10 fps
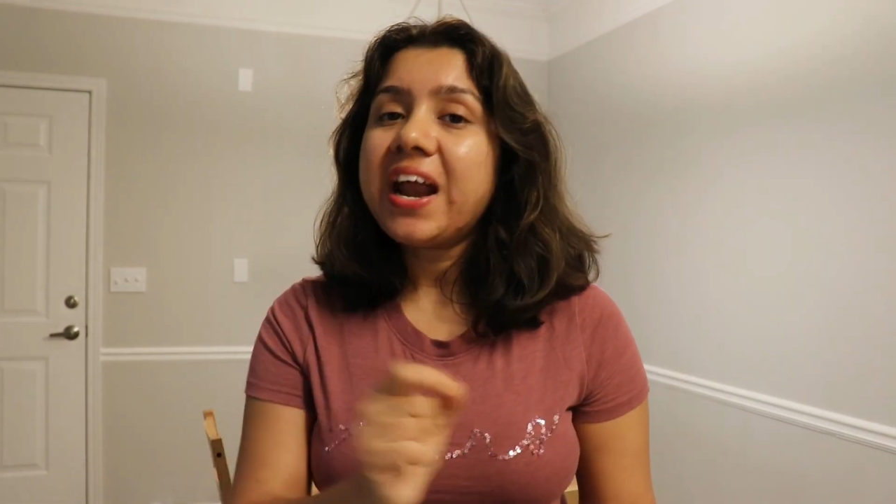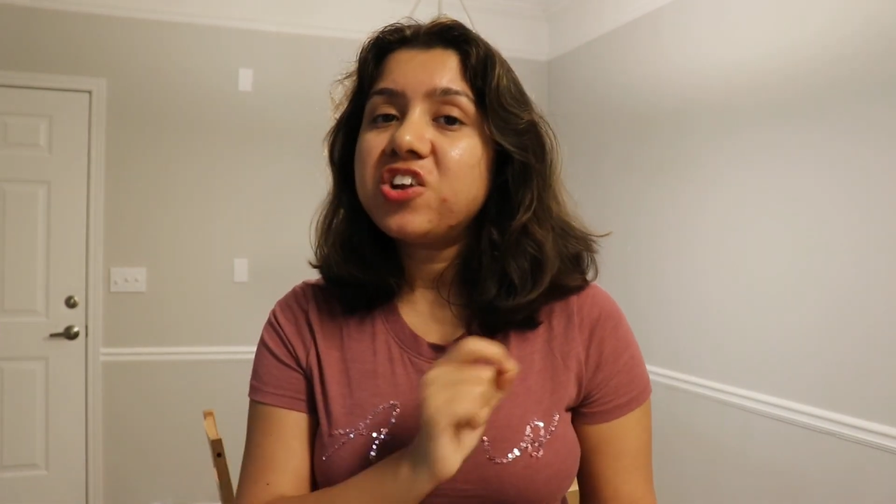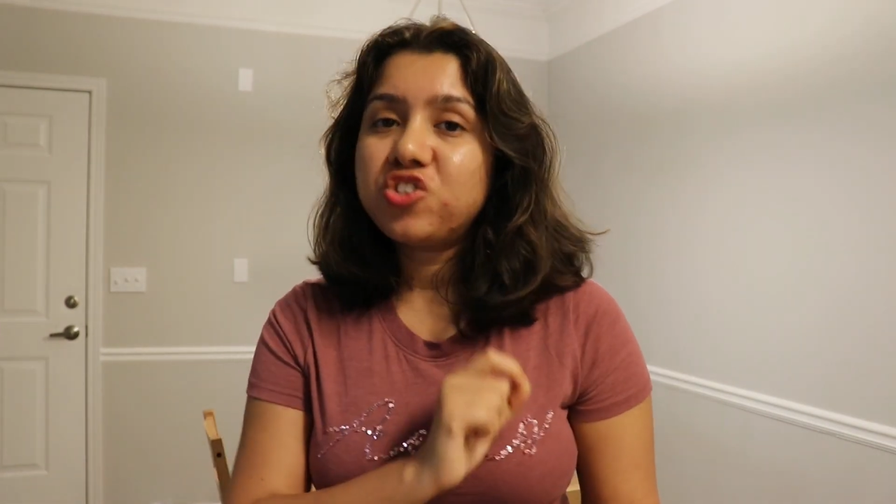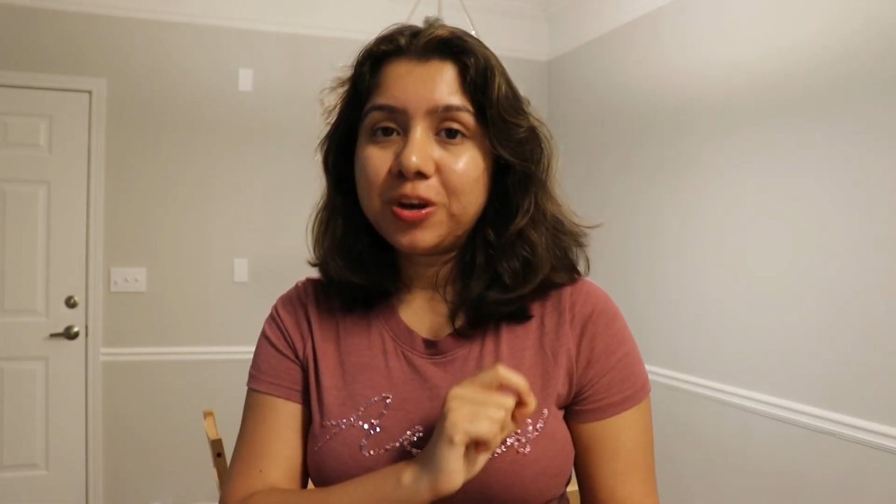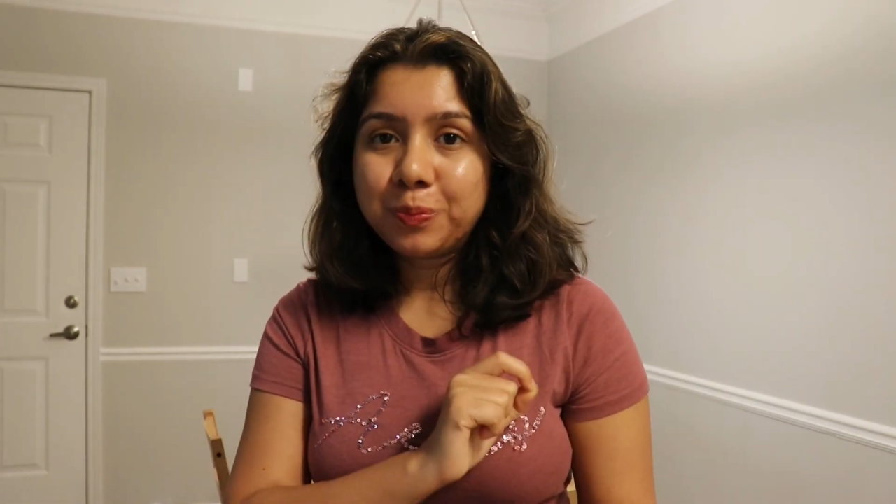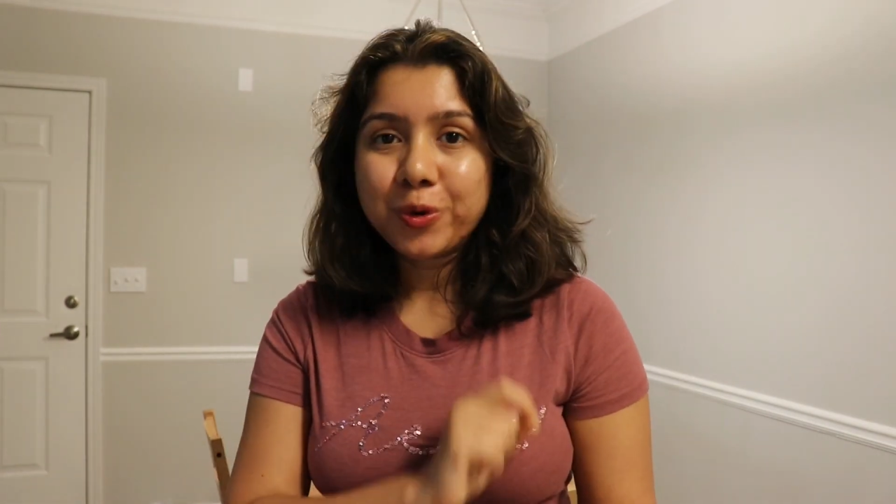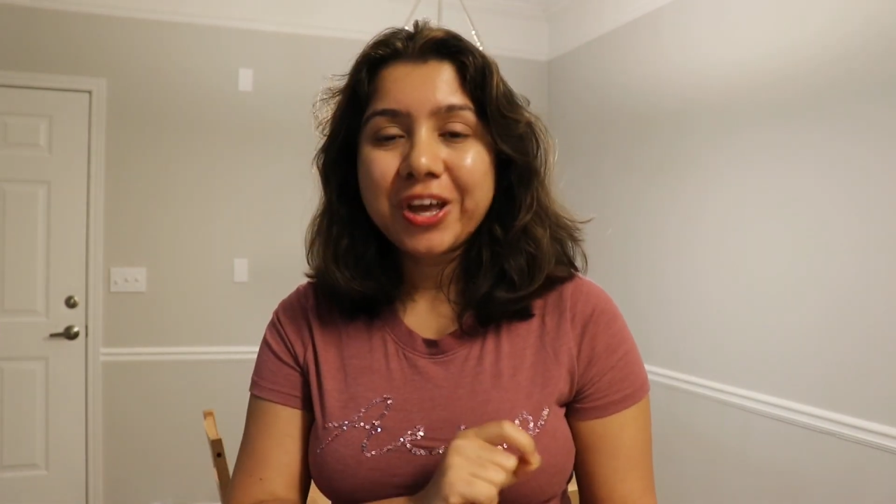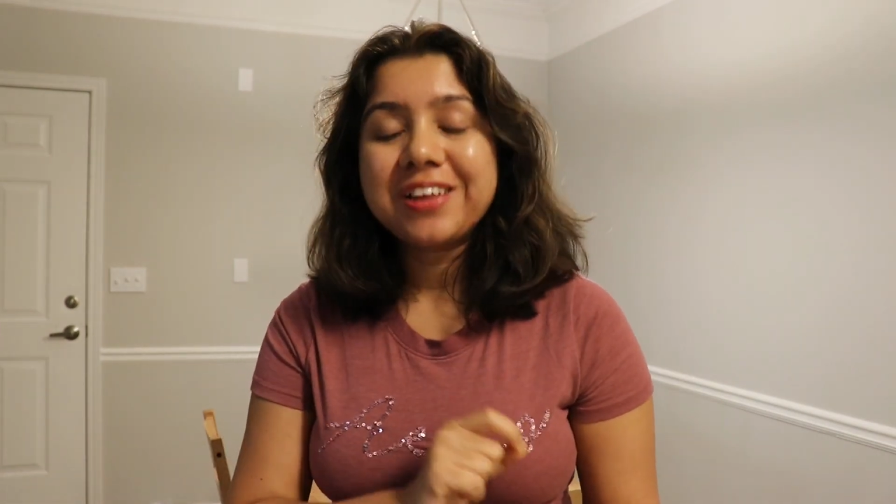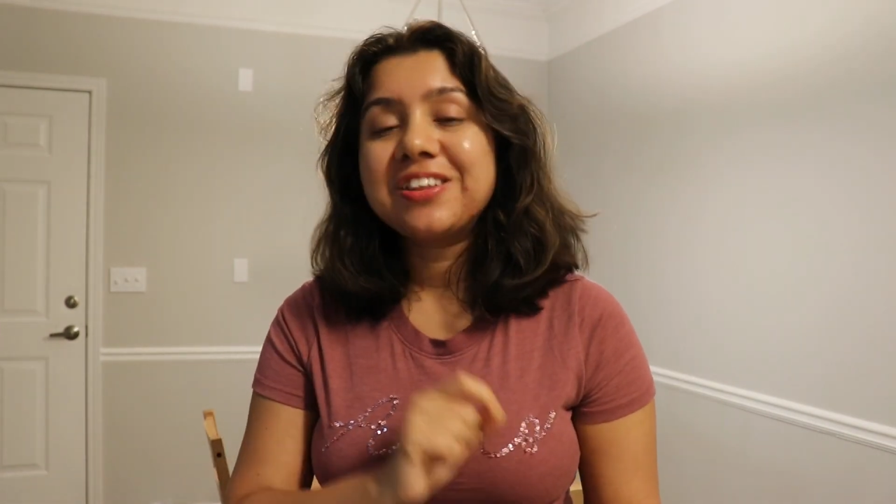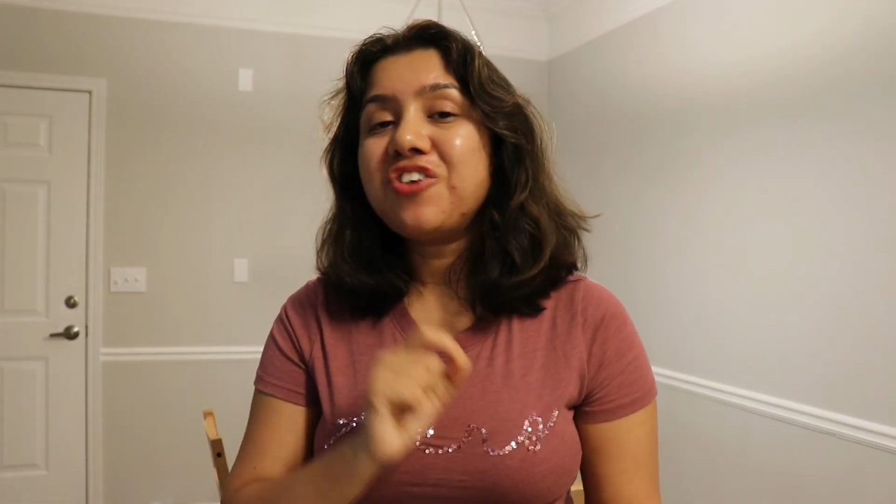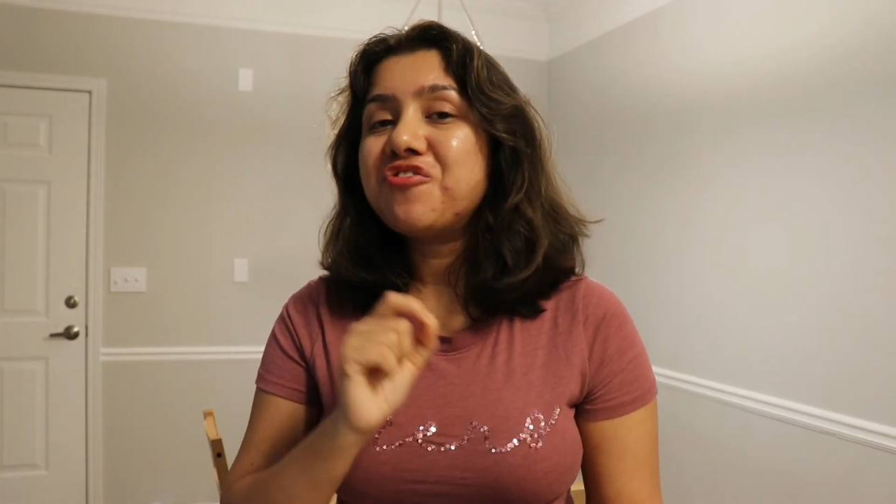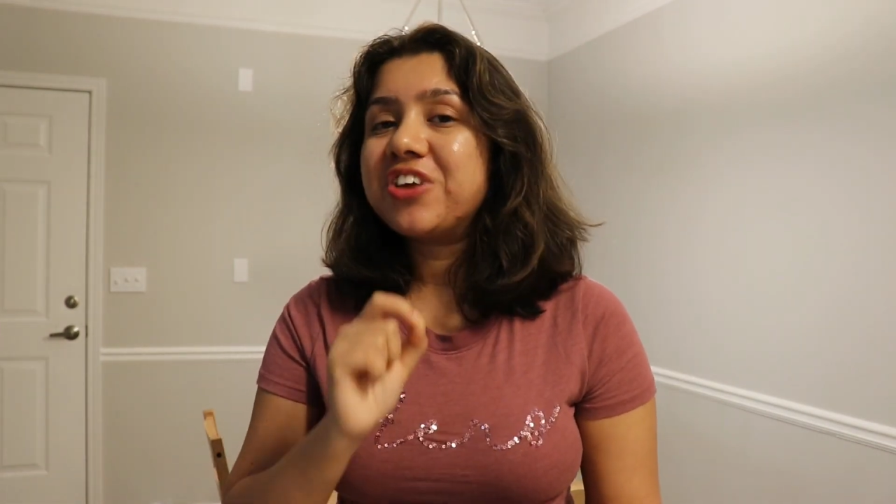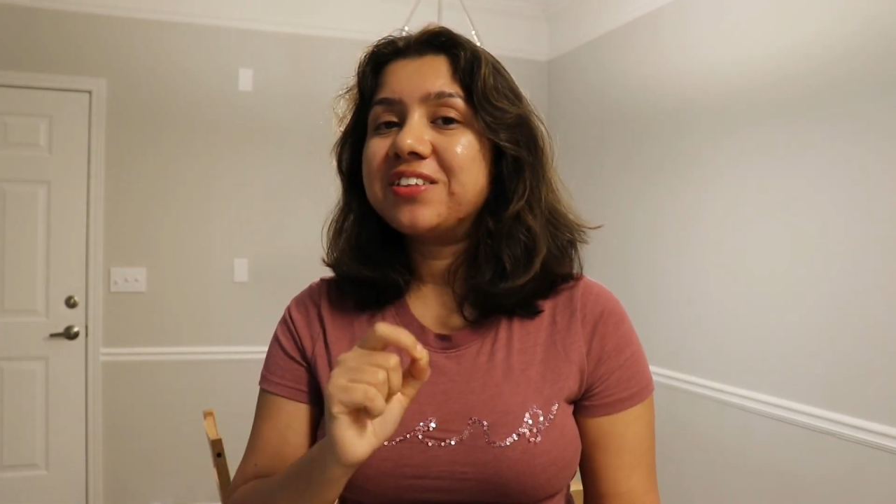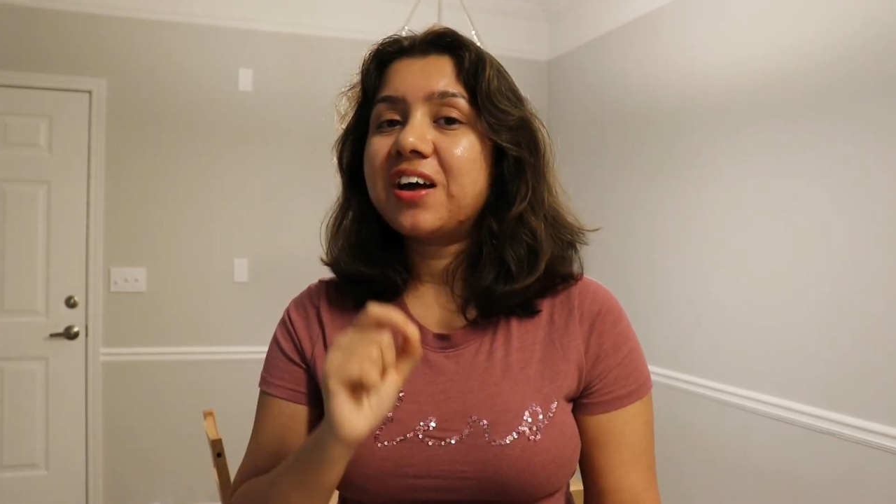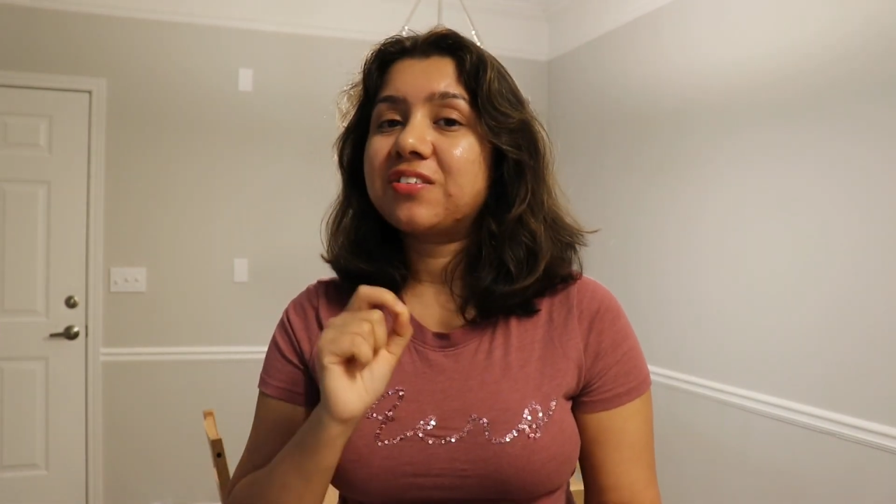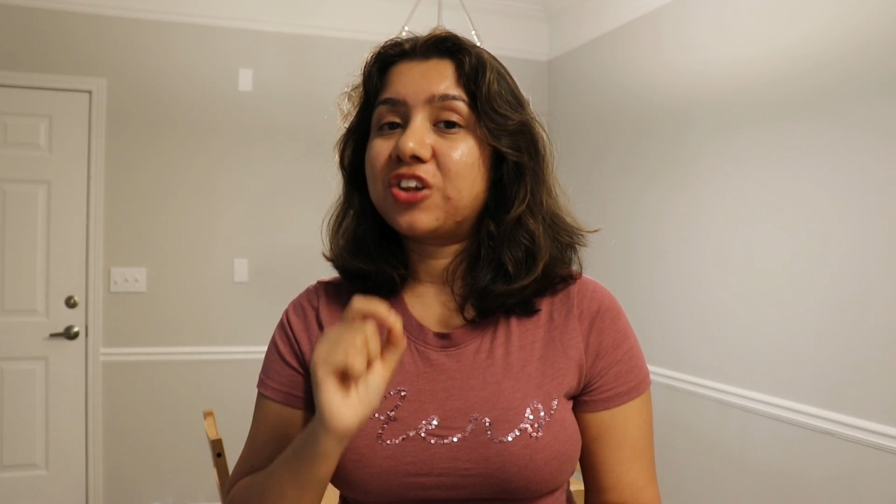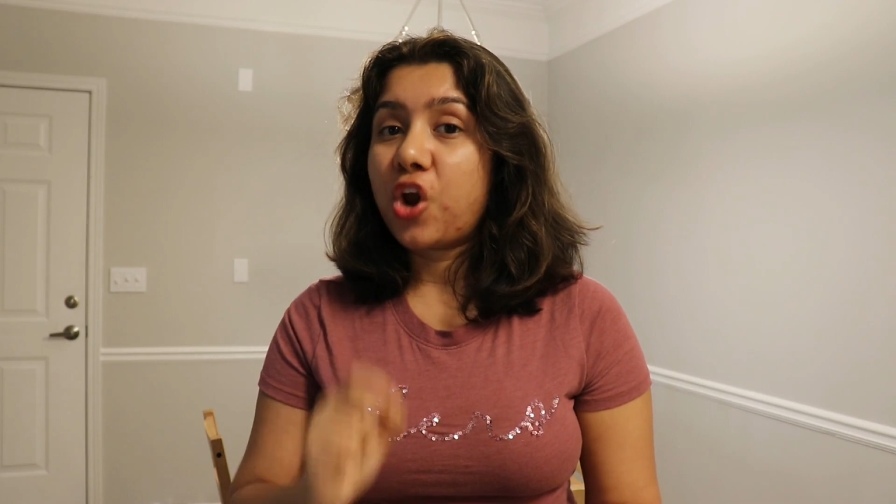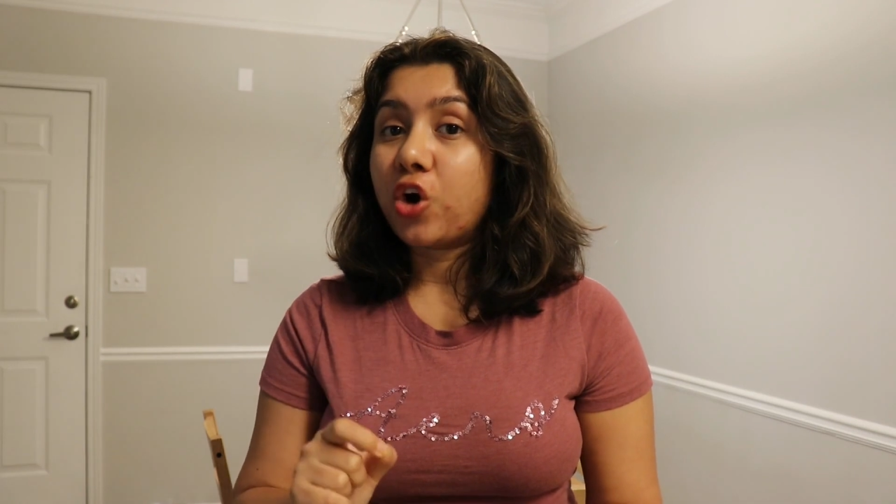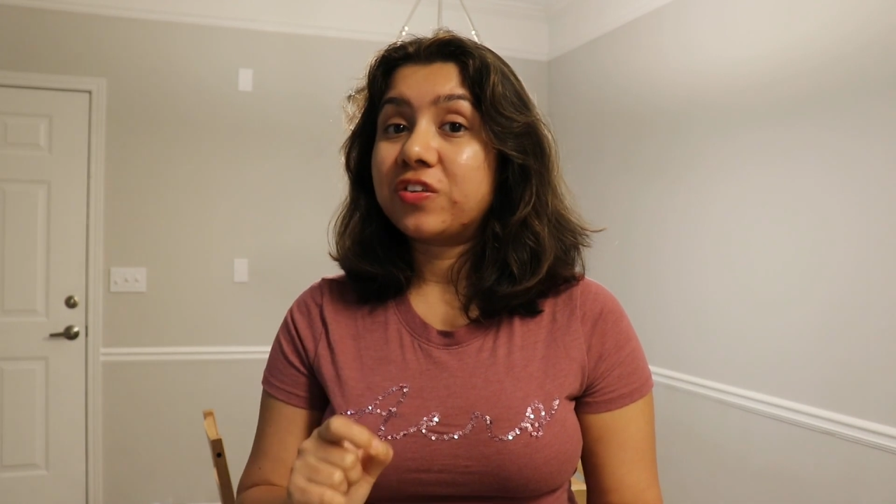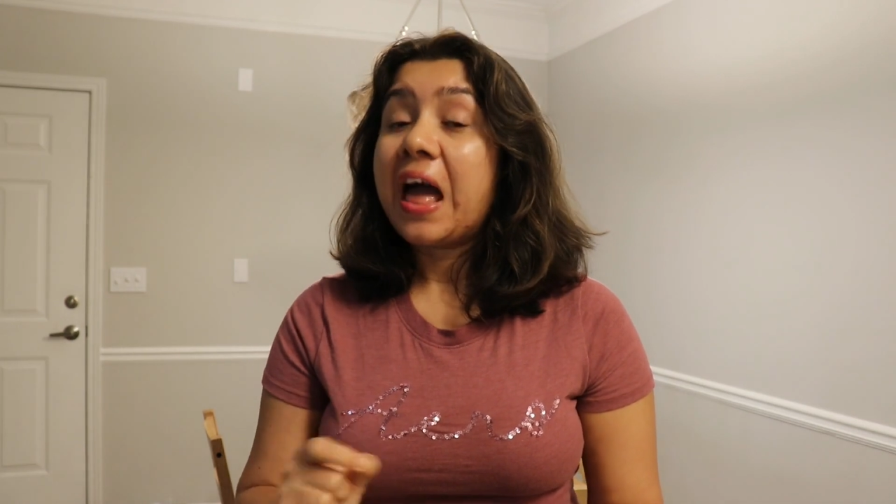edge in booking the visa
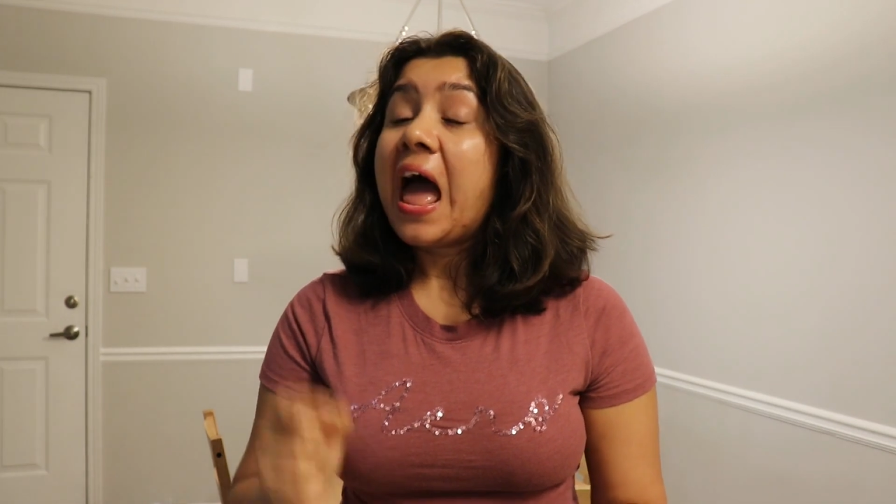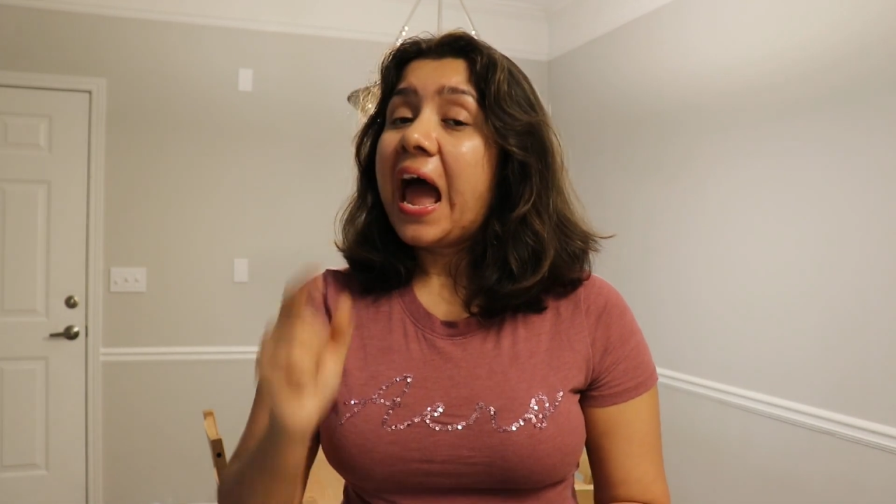slots.